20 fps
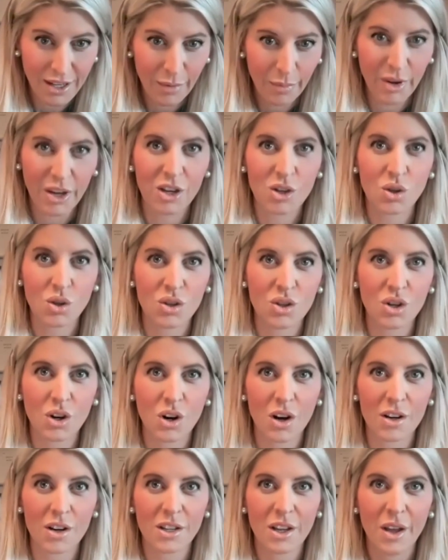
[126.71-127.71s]
because you
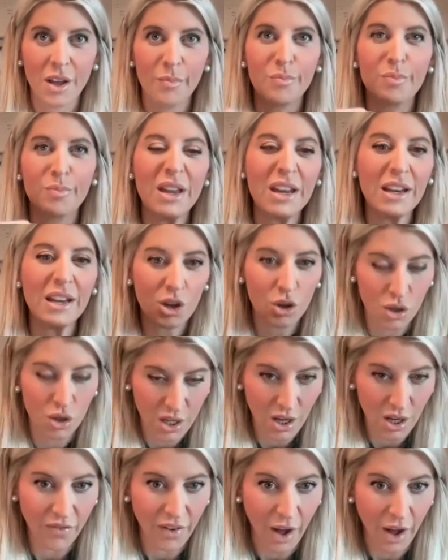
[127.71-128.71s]
start beating
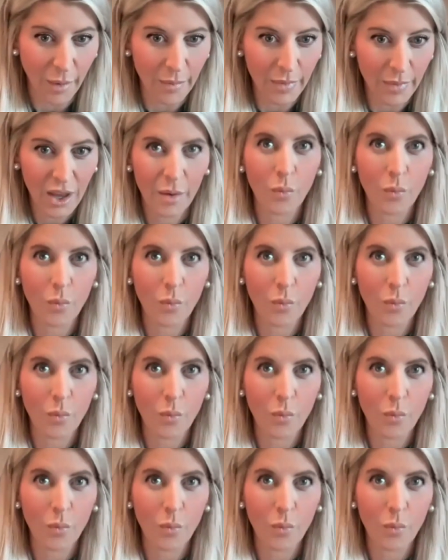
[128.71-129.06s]
yourself up.